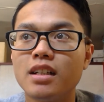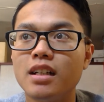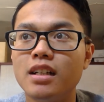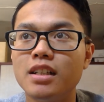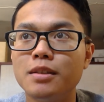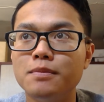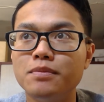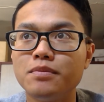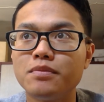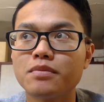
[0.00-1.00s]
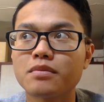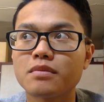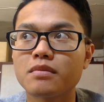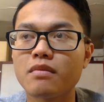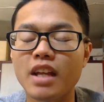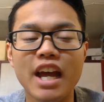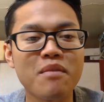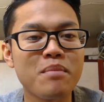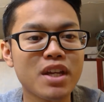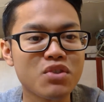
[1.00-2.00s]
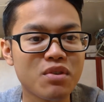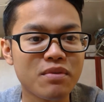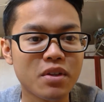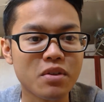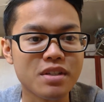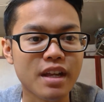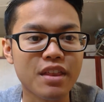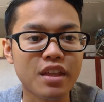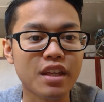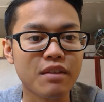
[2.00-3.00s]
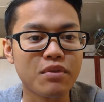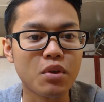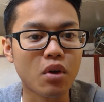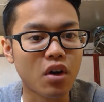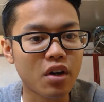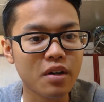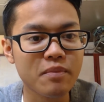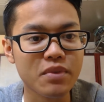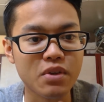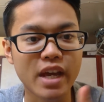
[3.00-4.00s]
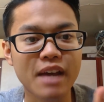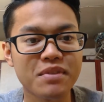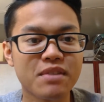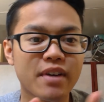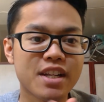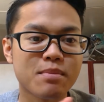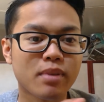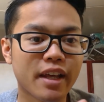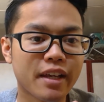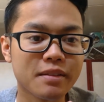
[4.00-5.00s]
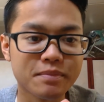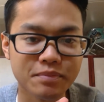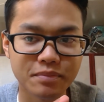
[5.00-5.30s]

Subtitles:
um, I have mixed reviews. I think if you are, you have to devise a plan.